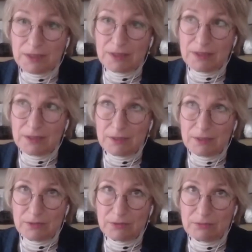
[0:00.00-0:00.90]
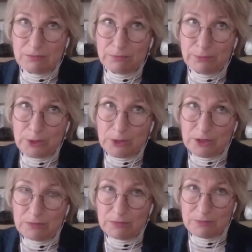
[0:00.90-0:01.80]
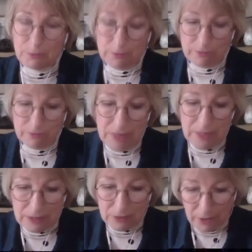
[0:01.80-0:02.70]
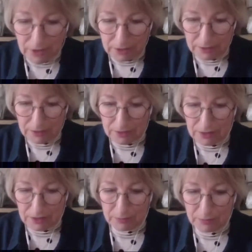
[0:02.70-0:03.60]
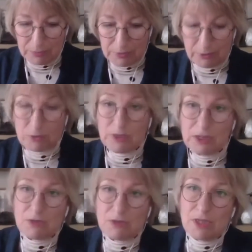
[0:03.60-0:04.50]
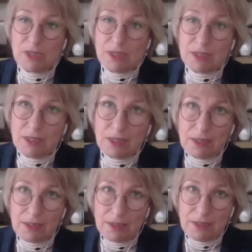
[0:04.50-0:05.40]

It was interesting to read also this whole survey.